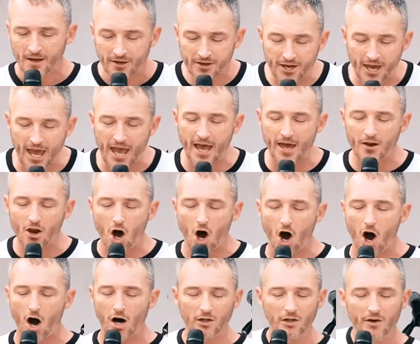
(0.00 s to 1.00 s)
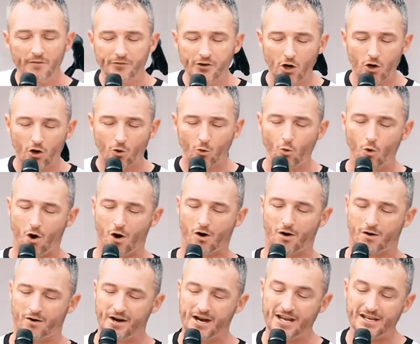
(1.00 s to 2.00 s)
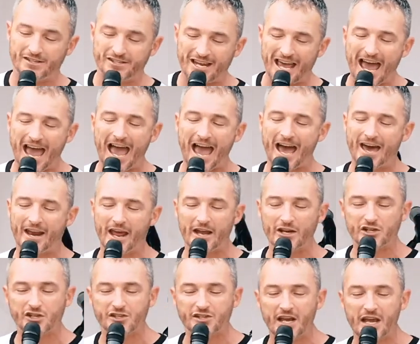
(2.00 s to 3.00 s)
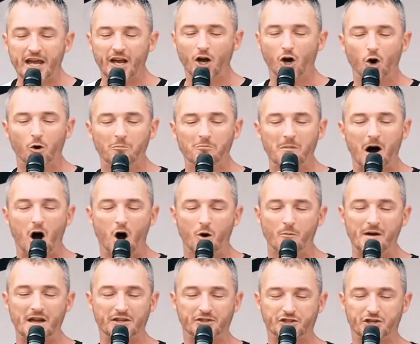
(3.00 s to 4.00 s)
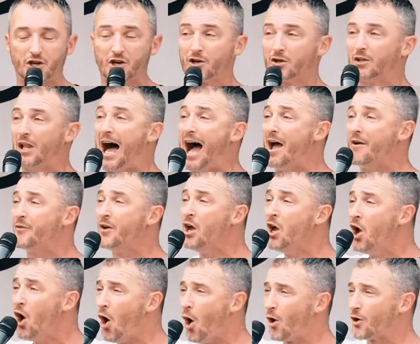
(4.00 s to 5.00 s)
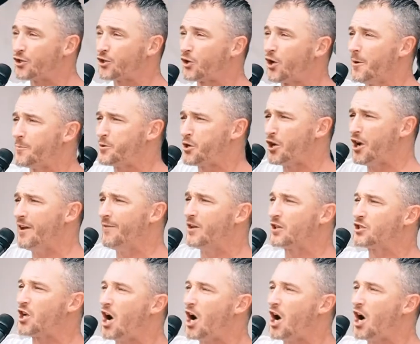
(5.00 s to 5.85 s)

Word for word: Can all of your worries add a single moment to your life? Or scripture even